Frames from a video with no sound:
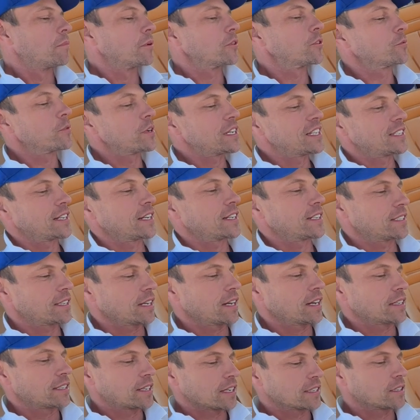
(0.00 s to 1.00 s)
But the reason I
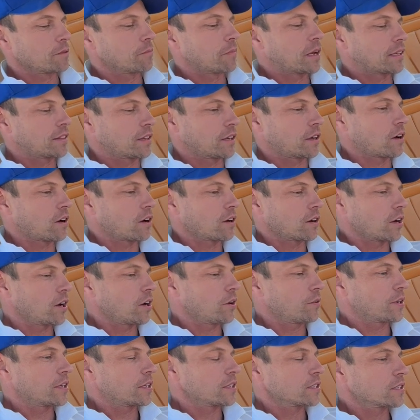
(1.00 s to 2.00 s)
said it doesn't make the car
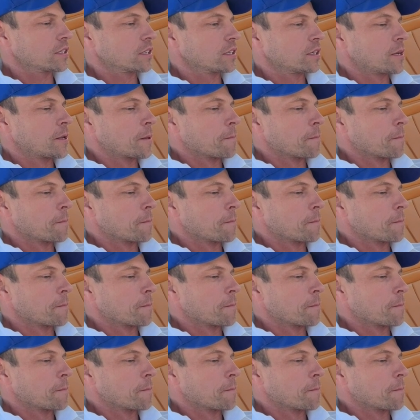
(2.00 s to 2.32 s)
go is